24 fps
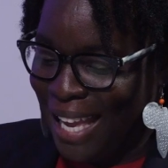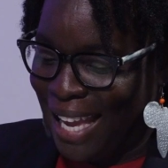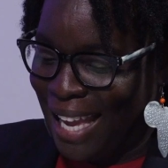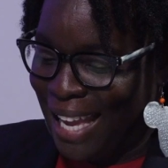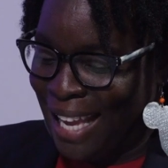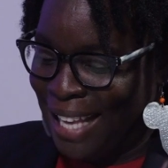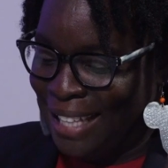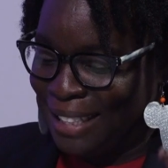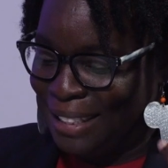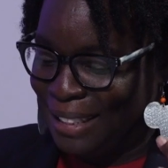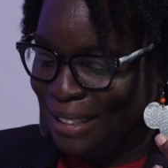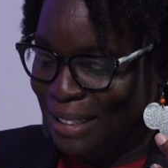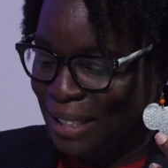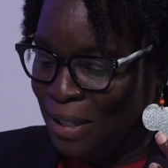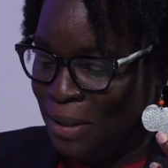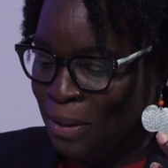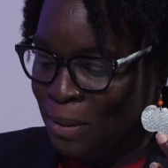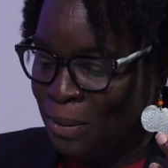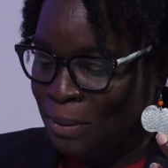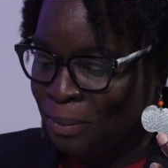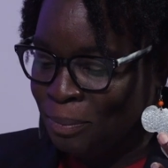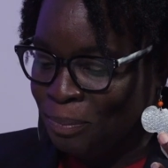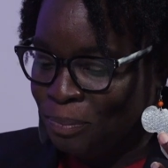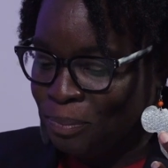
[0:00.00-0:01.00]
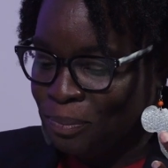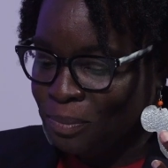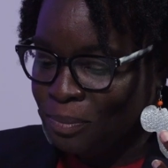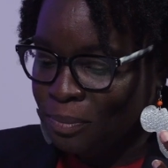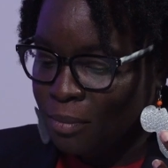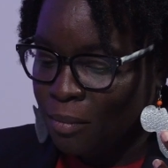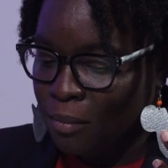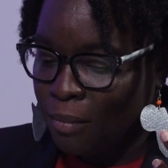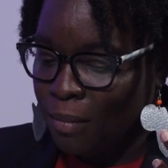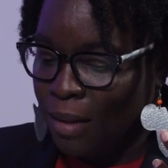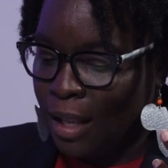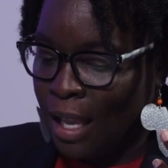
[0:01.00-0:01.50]
And so
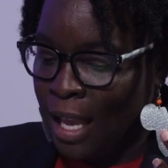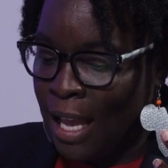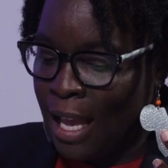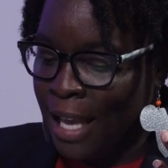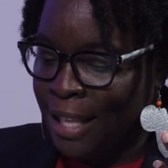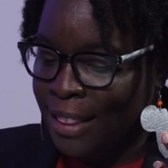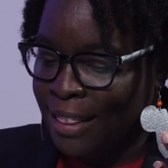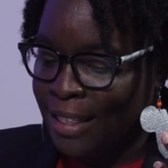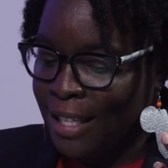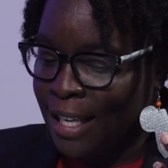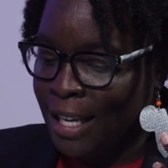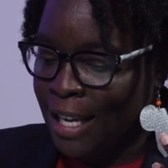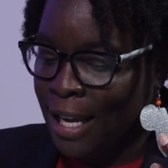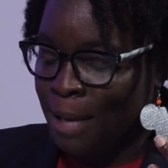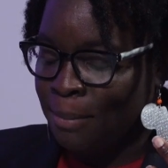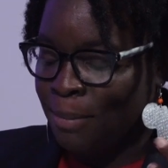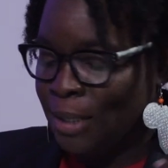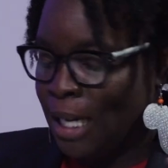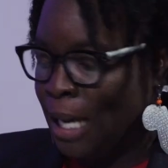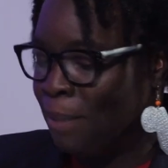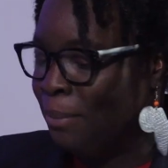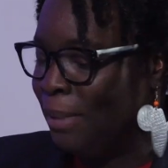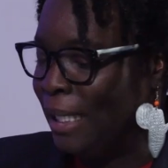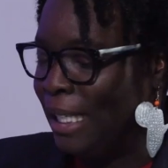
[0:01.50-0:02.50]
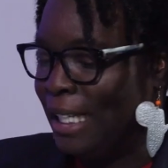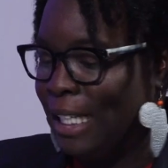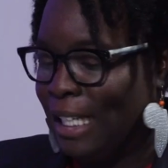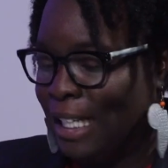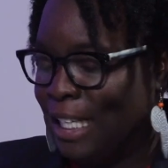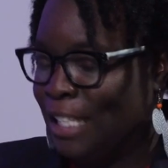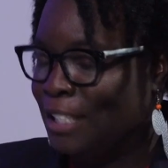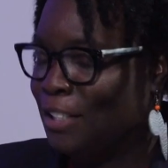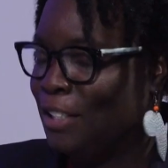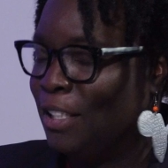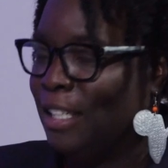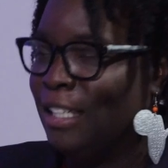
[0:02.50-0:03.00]
I think I'm leaning
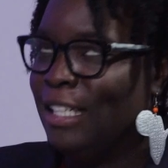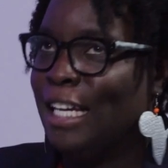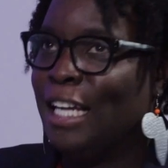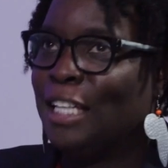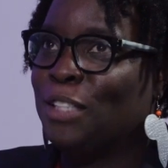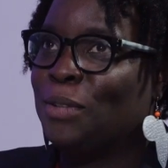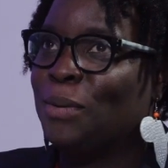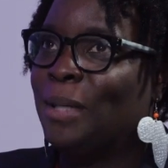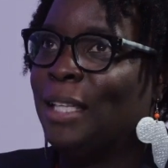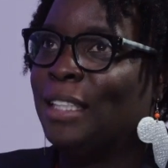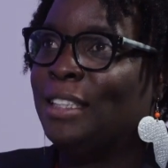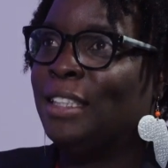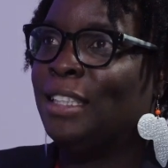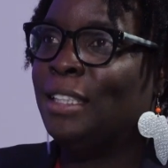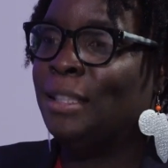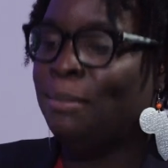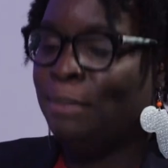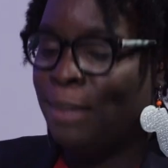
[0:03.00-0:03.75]
into the next question,